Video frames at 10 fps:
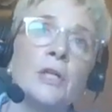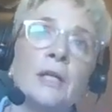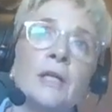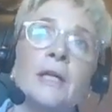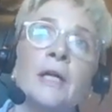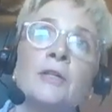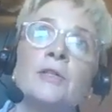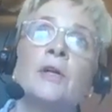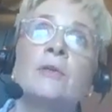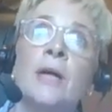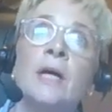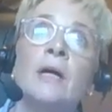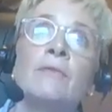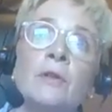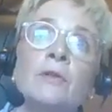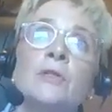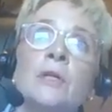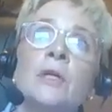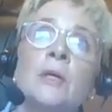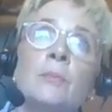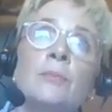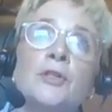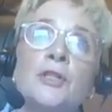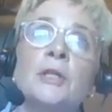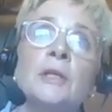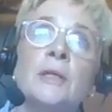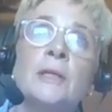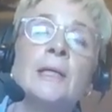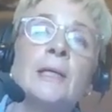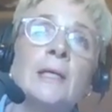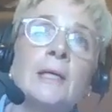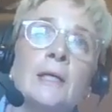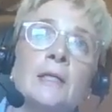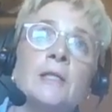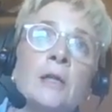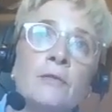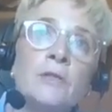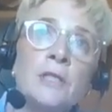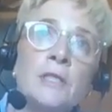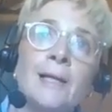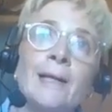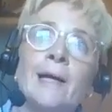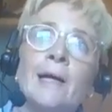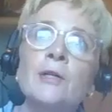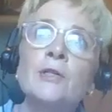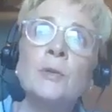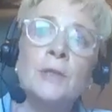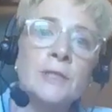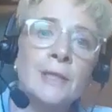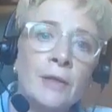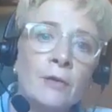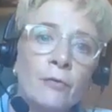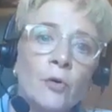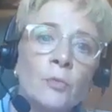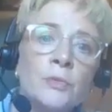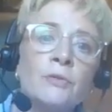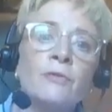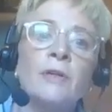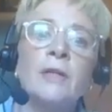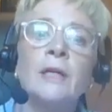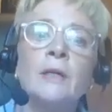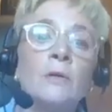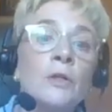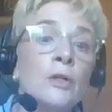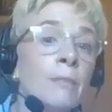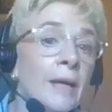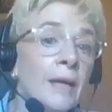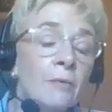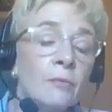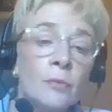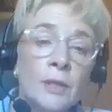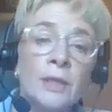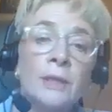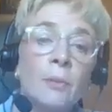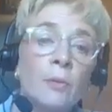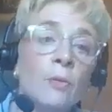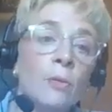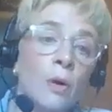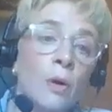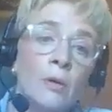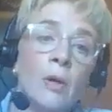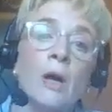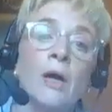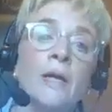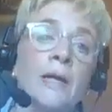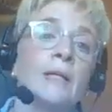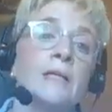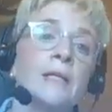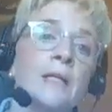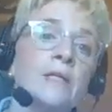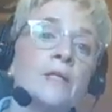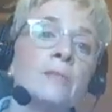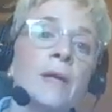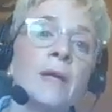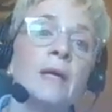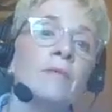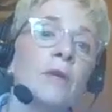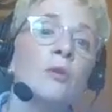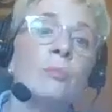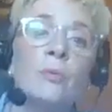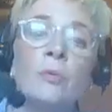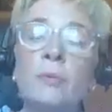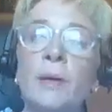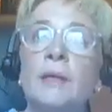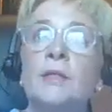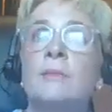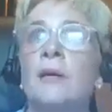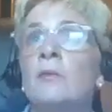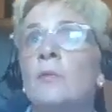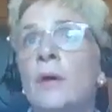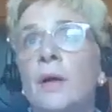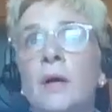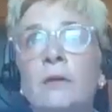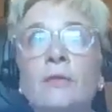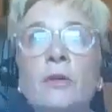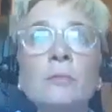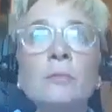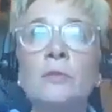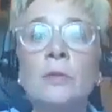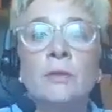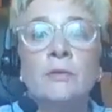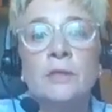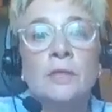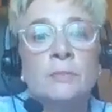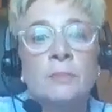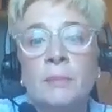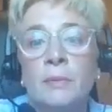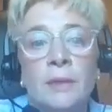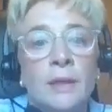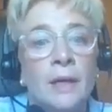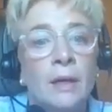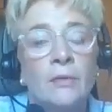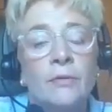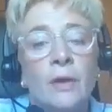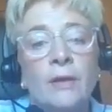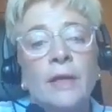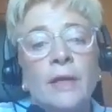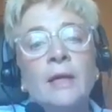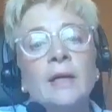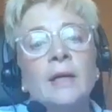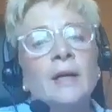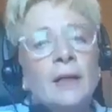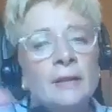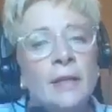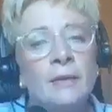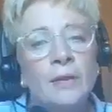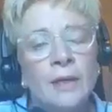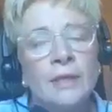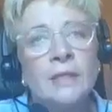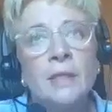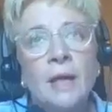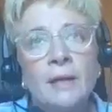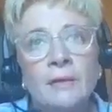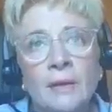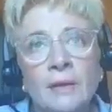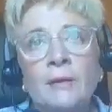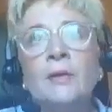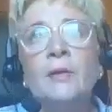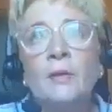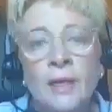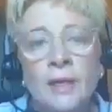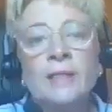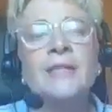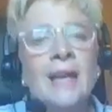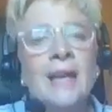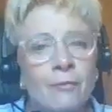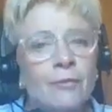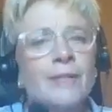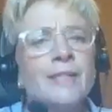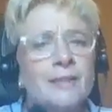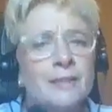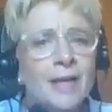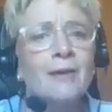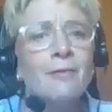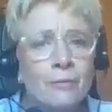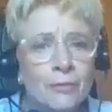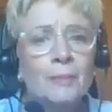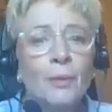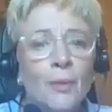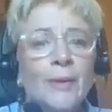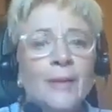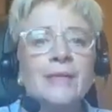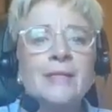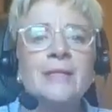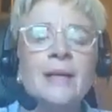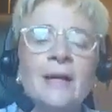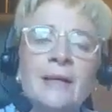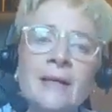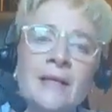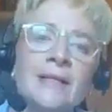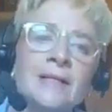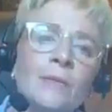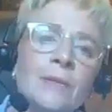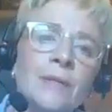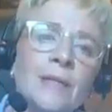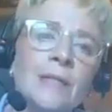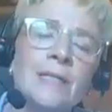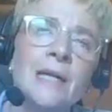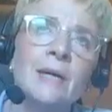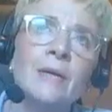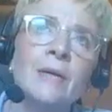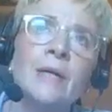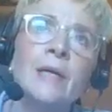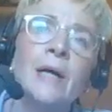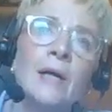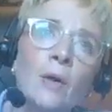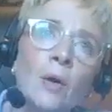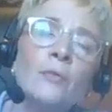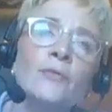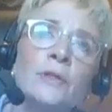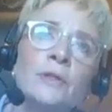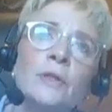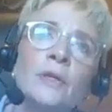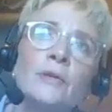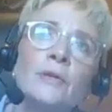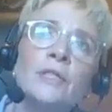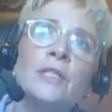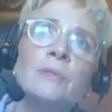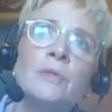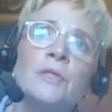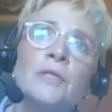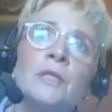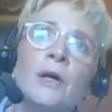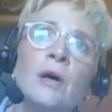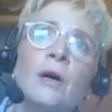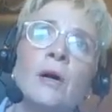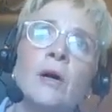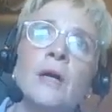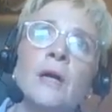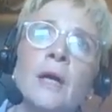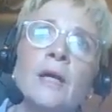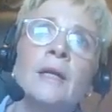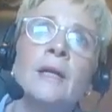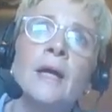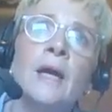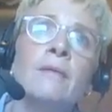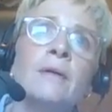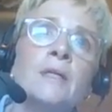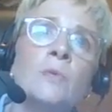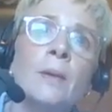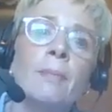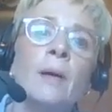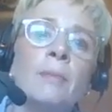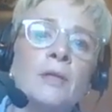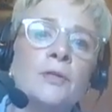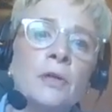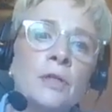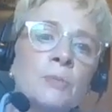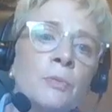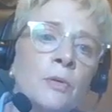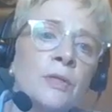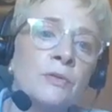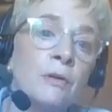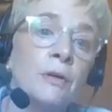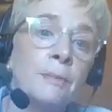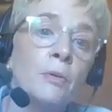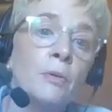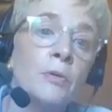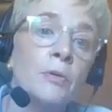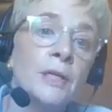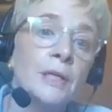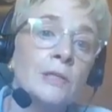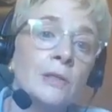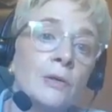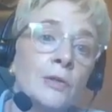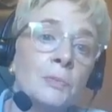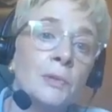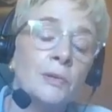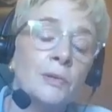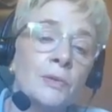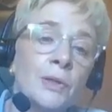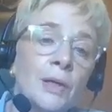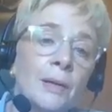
And again, you don't have those bridging services that allow you to understand the forms to fill in. You may have really poor online access. You may have no broadband. You may have one iPhone between 6 people in a house. I think it's like you're kicked to every point, kicked down. And often these communities are in areas where public transport is very poor to get to the hospitals.